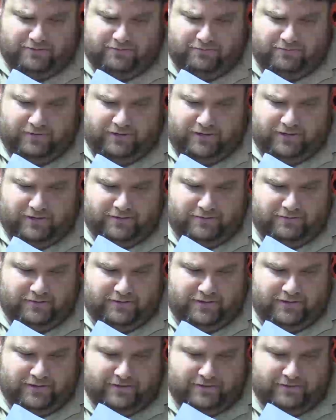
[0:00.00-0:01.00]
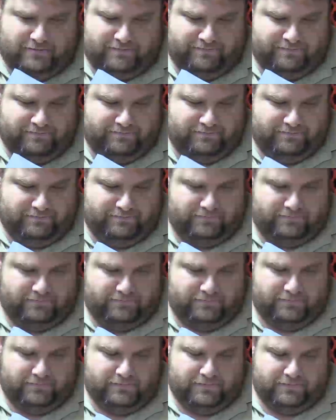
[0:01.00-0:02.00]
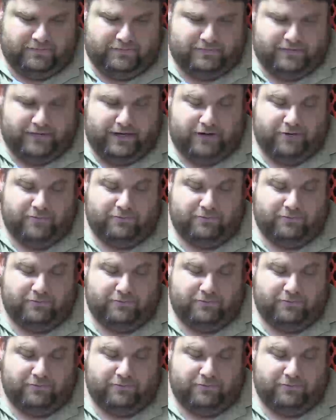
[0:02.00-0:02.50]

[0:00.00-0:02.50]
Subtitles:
while Dale